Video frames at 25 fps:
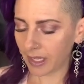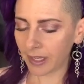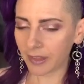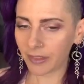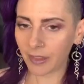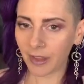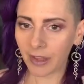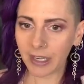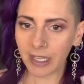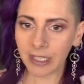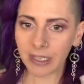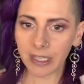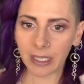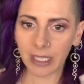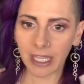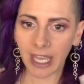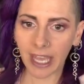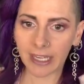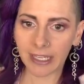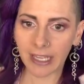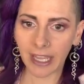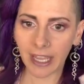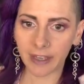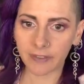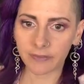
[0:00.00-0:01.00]
I thought I like
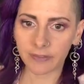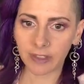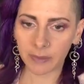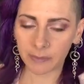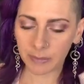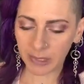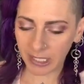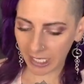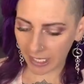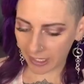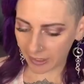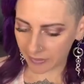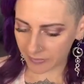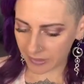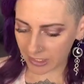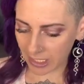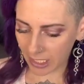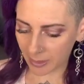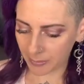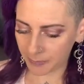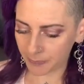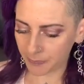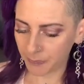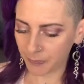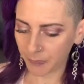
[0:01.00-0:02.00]
had half up and half
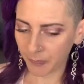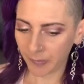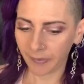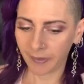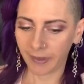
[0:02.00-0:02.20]
down.